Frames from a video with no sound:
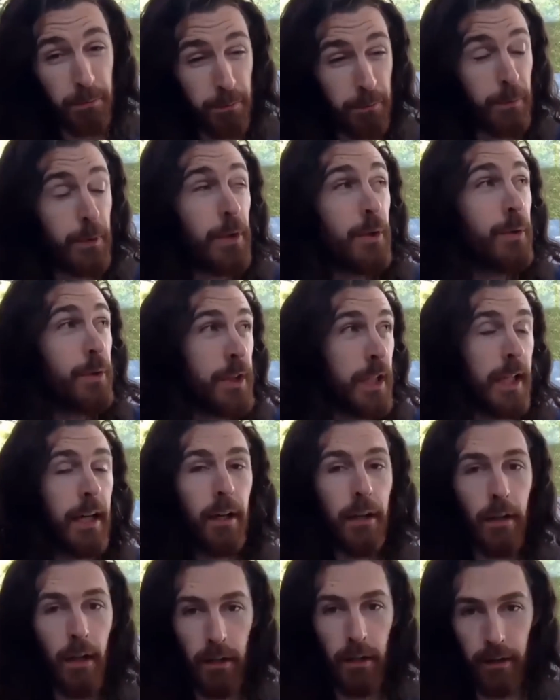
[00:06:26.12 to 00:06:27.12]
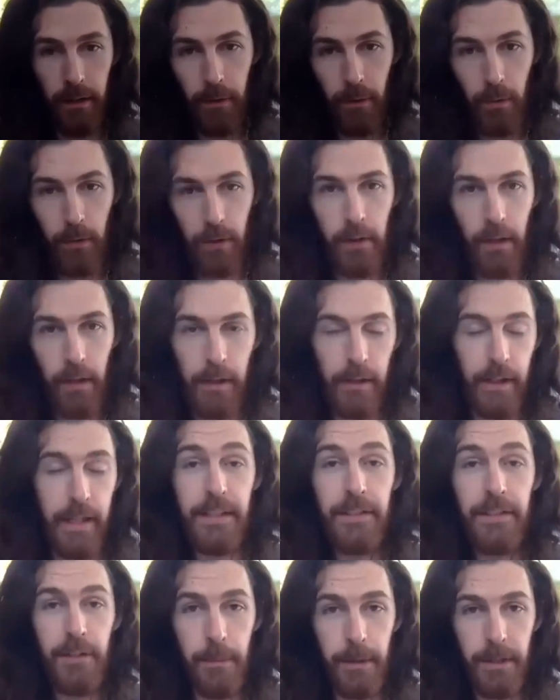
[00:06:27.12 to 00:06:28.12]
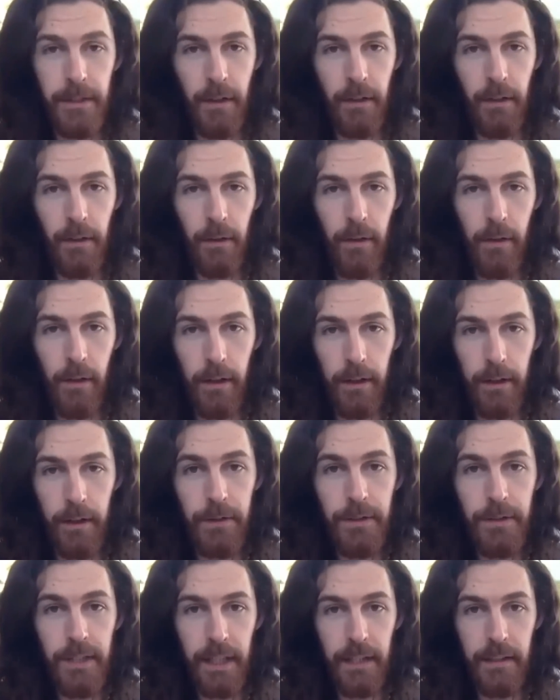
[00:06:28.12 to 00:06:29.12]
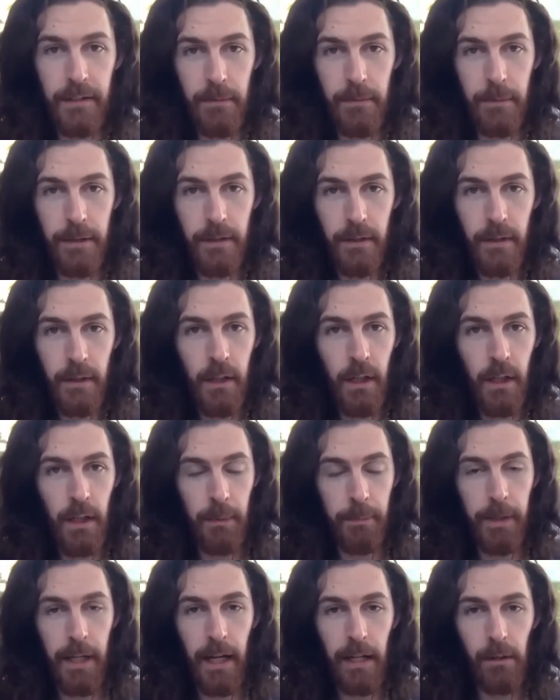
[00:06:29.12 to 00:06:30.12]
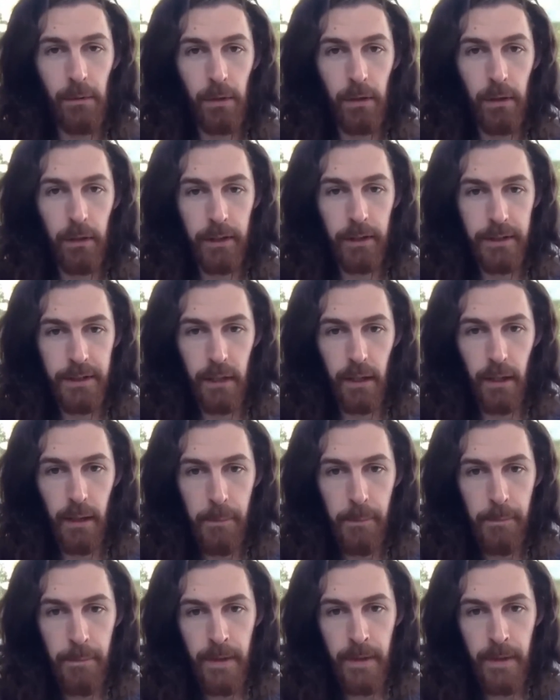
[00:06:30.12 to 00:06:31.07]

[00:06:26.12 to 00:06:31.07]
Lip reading: usually on an instrument, on an acoustic instrument, on a piano or a guitar.